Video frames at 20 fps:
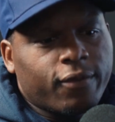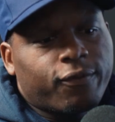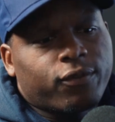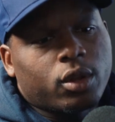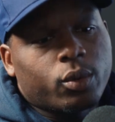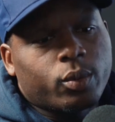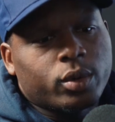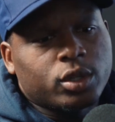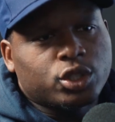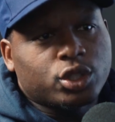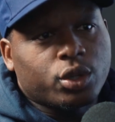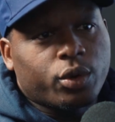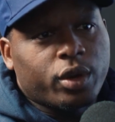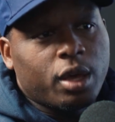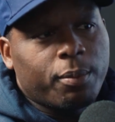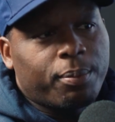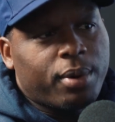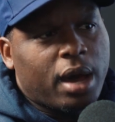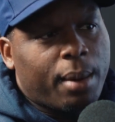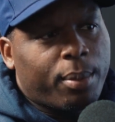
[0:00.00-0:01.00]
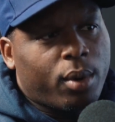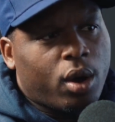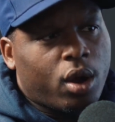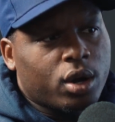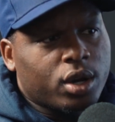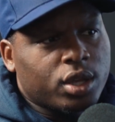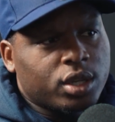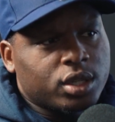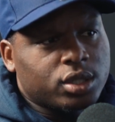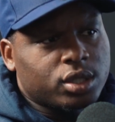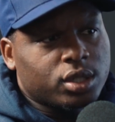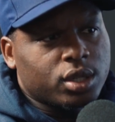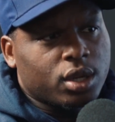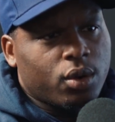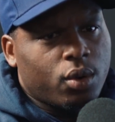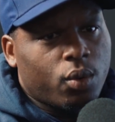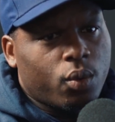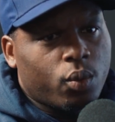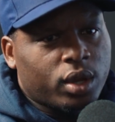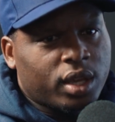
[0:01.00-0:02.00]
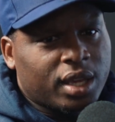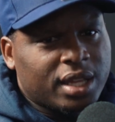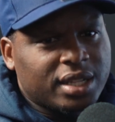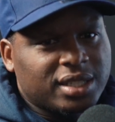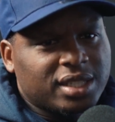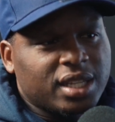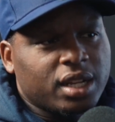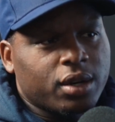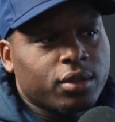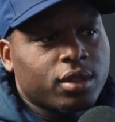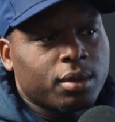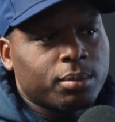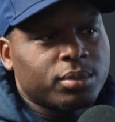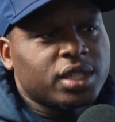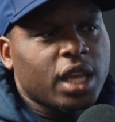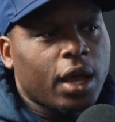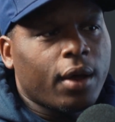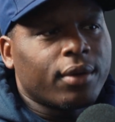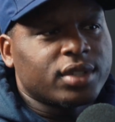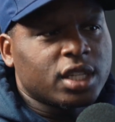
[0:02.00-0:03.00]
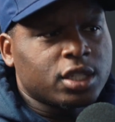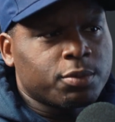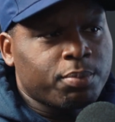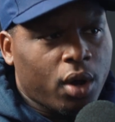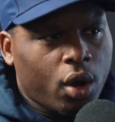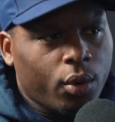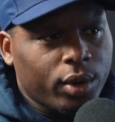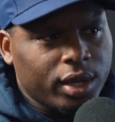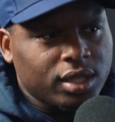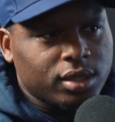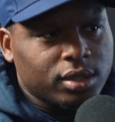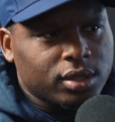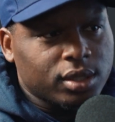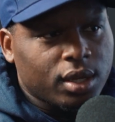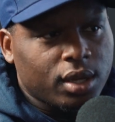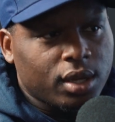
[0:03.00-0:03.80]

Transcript: influential hip hop artists considered themselves as poets.